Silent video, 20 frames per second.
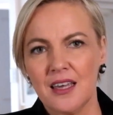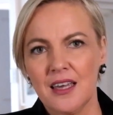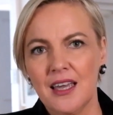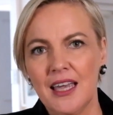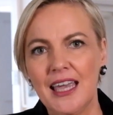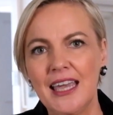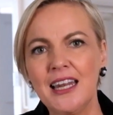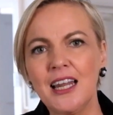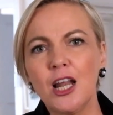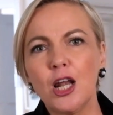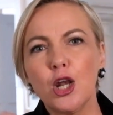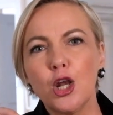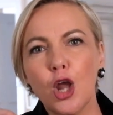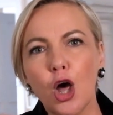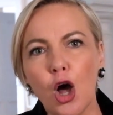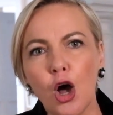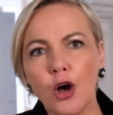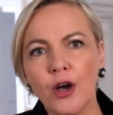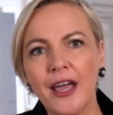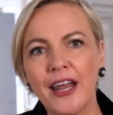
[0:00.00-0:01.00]
In a
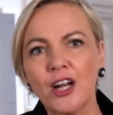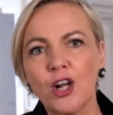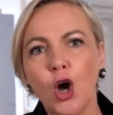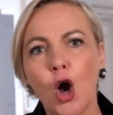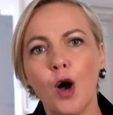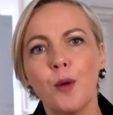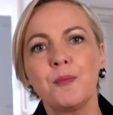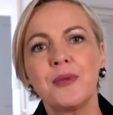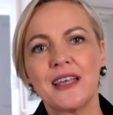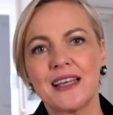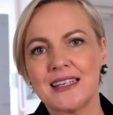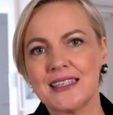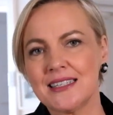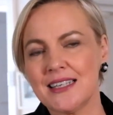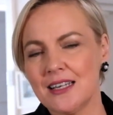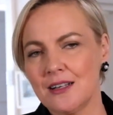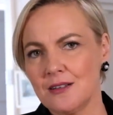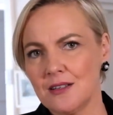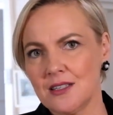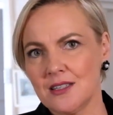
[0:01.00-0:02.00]
long and complex
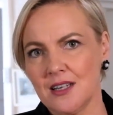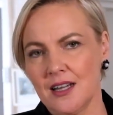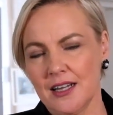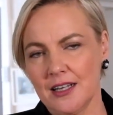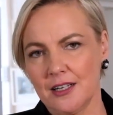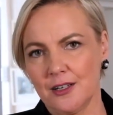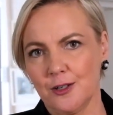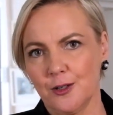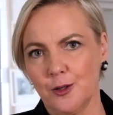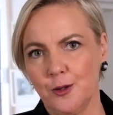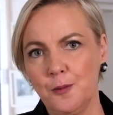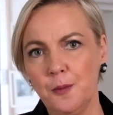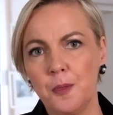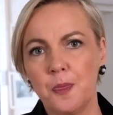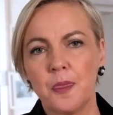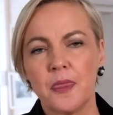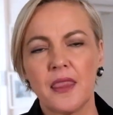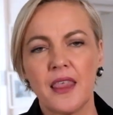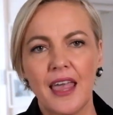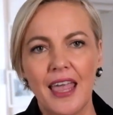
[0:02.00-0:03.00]
sales cycle,
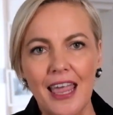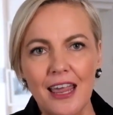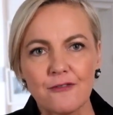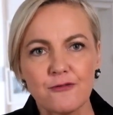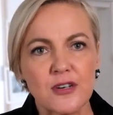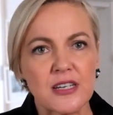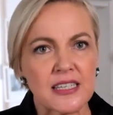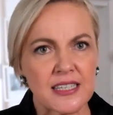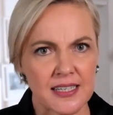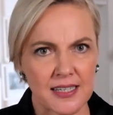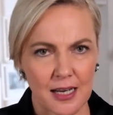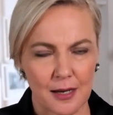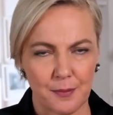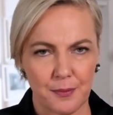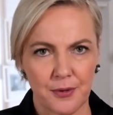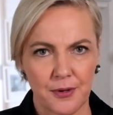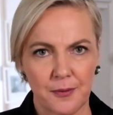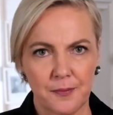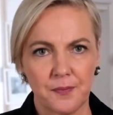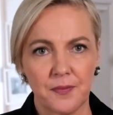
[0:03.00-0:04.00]
every
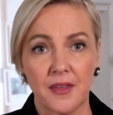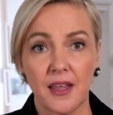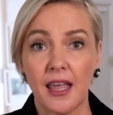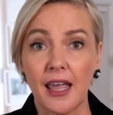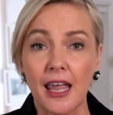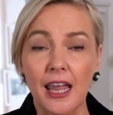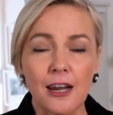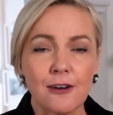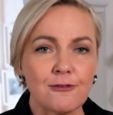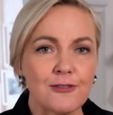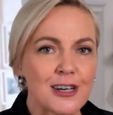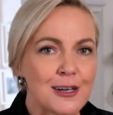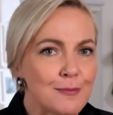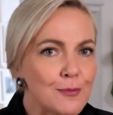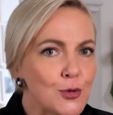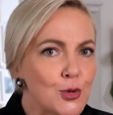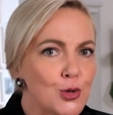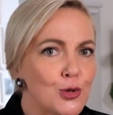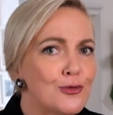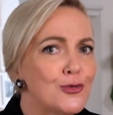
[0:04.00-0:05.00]
step, every
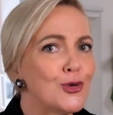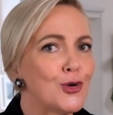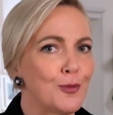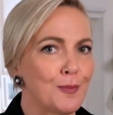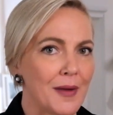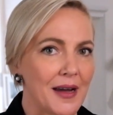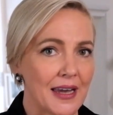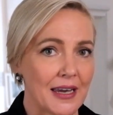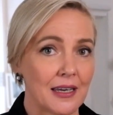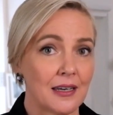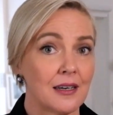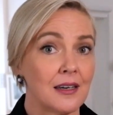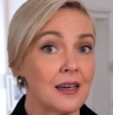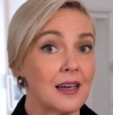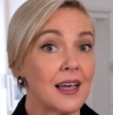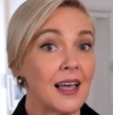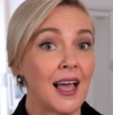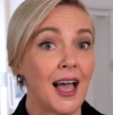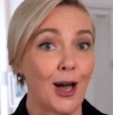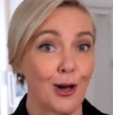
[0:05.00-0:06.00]
move you make
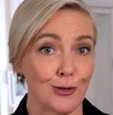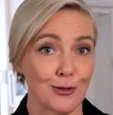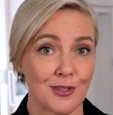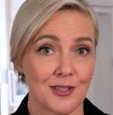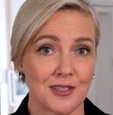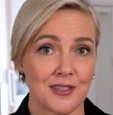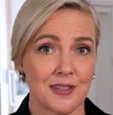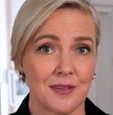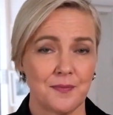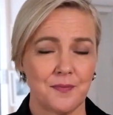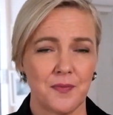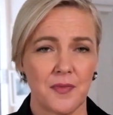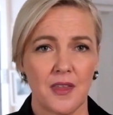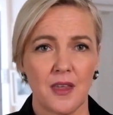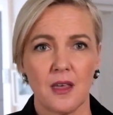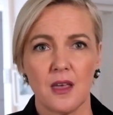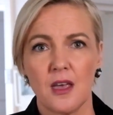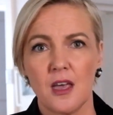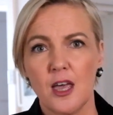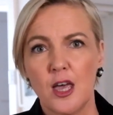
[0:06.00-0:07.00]
counts.
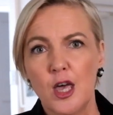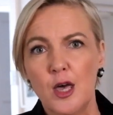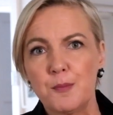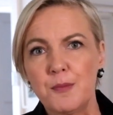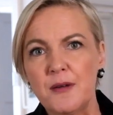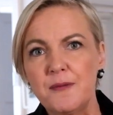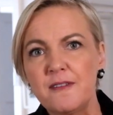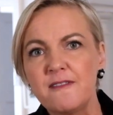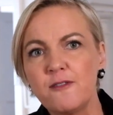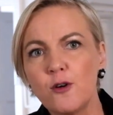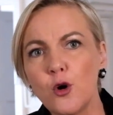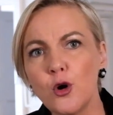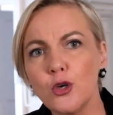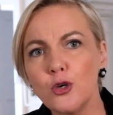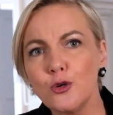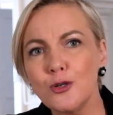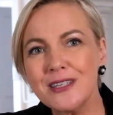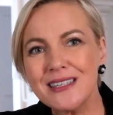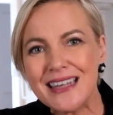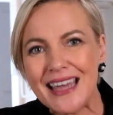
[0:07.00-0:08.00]
But before
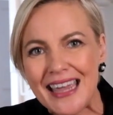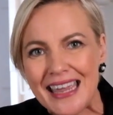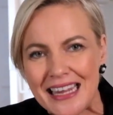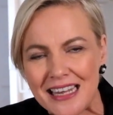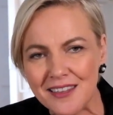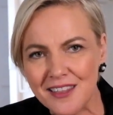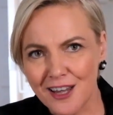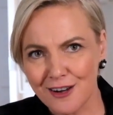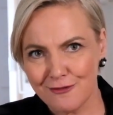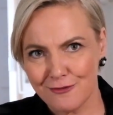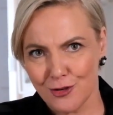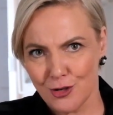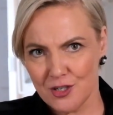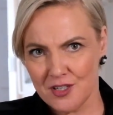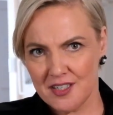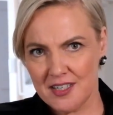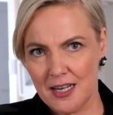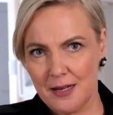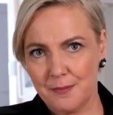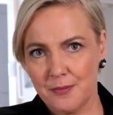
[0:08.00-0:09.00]
you take that first
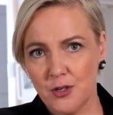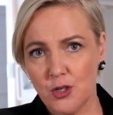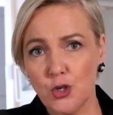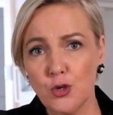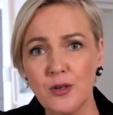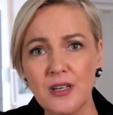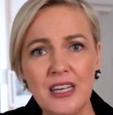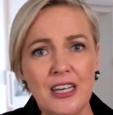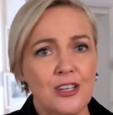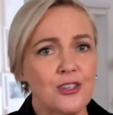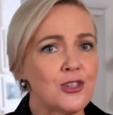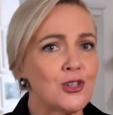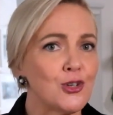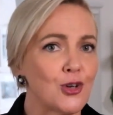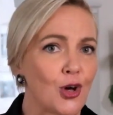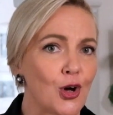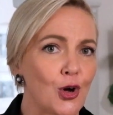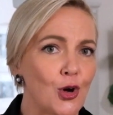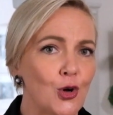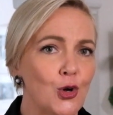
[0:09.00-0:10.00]
step, you need to
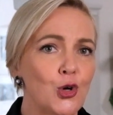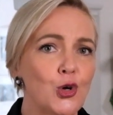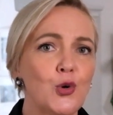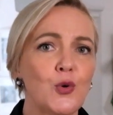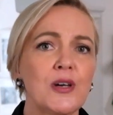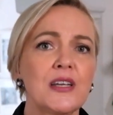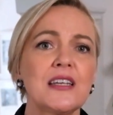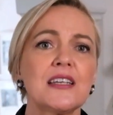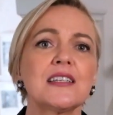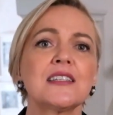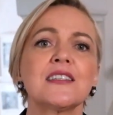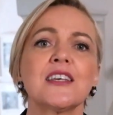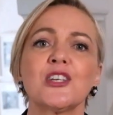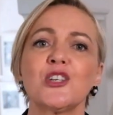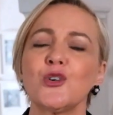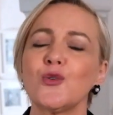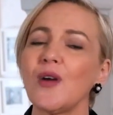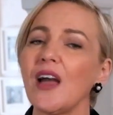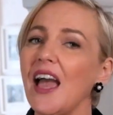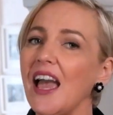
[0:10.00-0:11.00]
know who it is
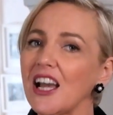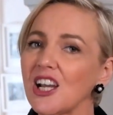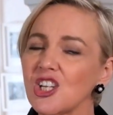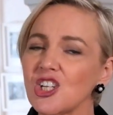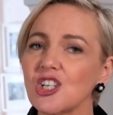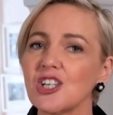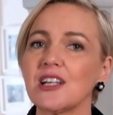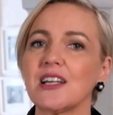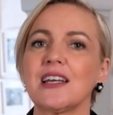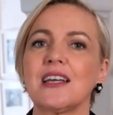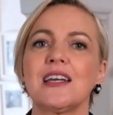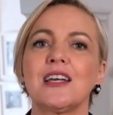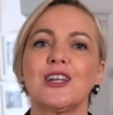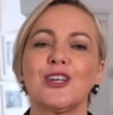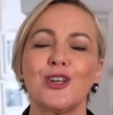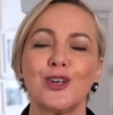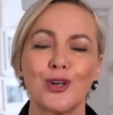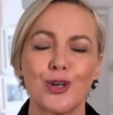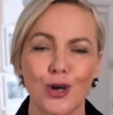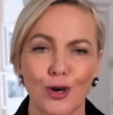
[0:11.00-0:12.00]
that you're actually
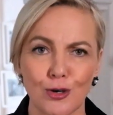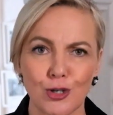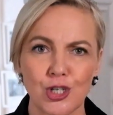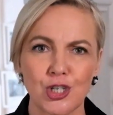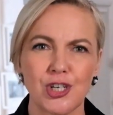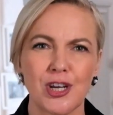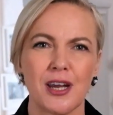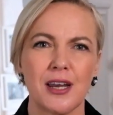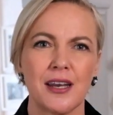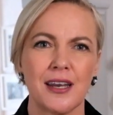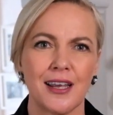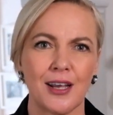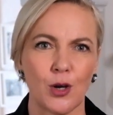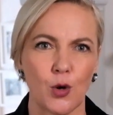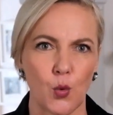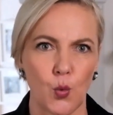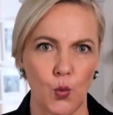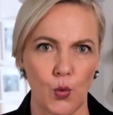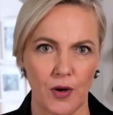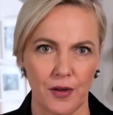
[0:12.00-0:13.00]
negotiating
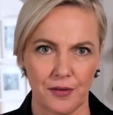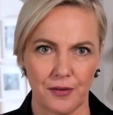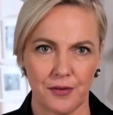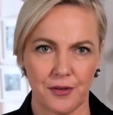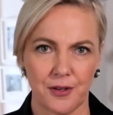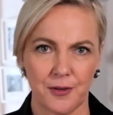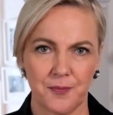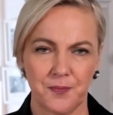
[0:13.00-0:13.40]
with.